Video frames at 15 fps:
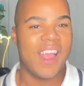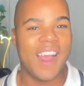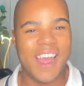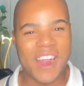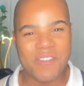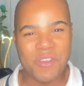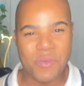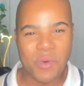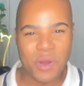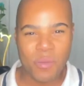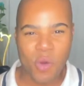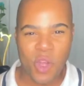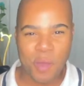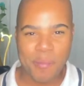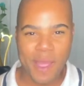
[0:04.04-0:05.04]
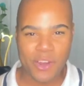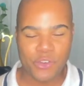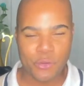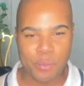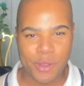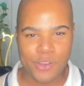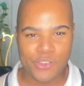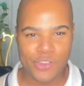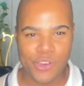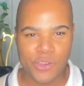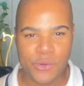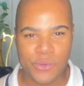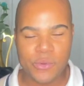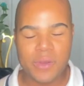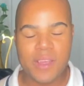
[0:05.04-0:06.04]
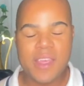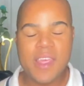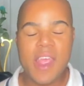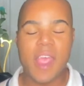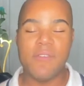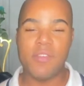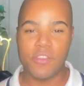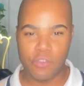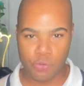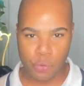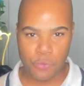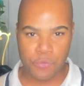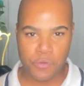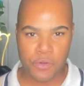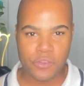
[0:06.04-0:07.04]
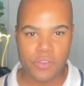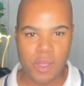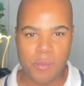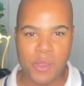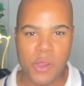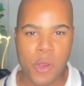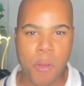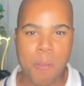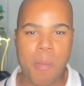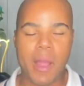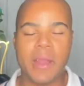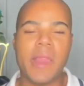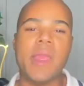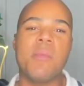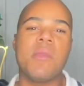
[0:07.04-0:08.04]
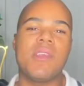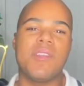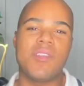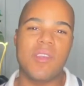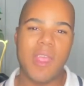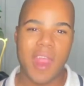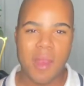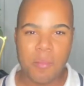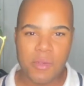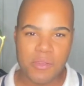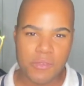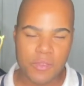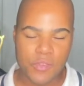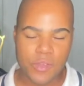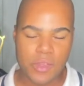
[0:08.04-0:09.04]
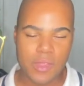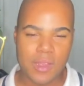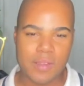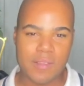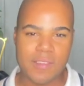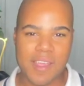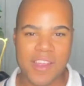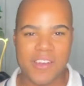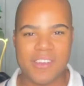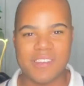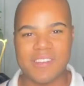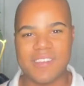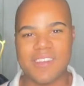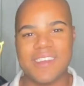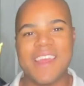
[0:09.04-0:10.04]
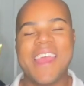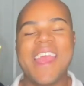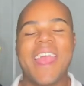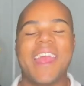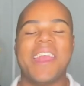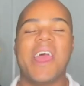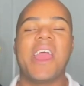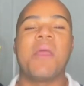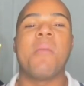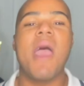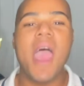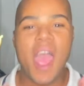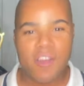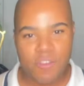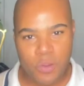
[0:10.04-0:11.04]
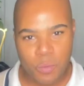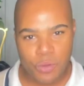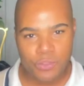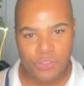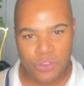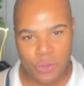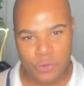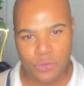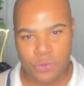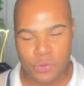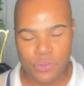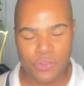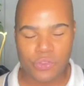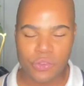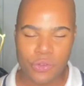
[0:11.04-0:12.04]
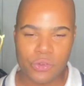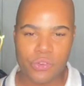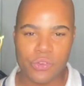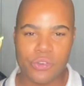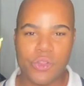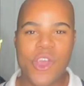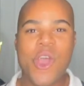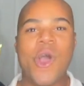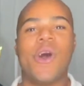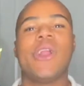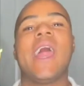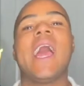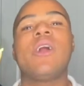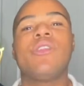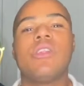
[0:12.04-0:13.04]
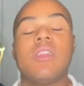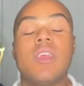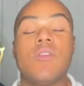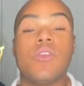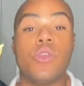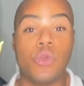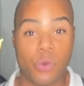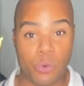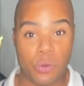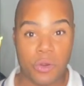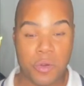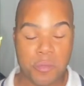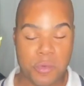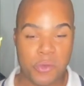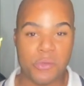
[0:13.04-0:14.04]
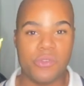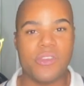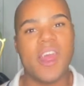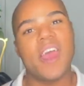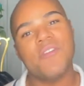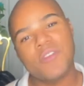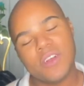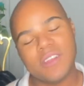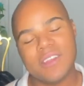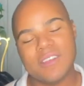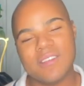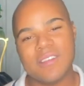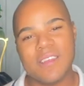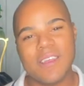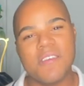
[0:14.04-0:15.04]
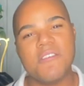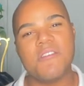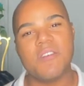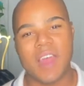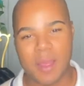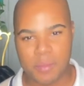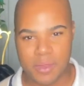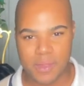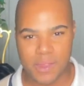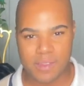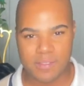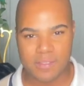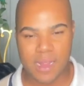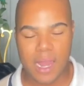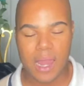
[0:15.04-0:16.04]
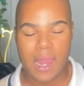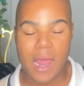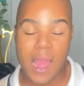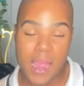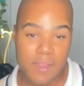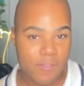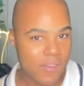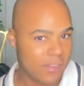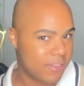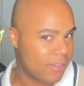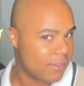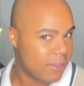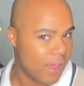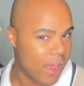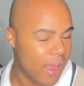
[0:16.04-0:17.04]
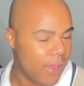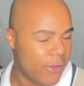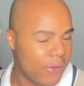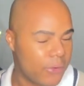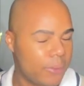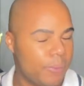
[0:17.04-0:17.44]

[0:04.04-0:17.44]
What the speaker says: Hi everyone and welcome back to my channel. If this is your first time here, my name is Cameron Felix Garrison and I am everyone's go-to consultant on how to live your most effortlessly fabulous lifestyle.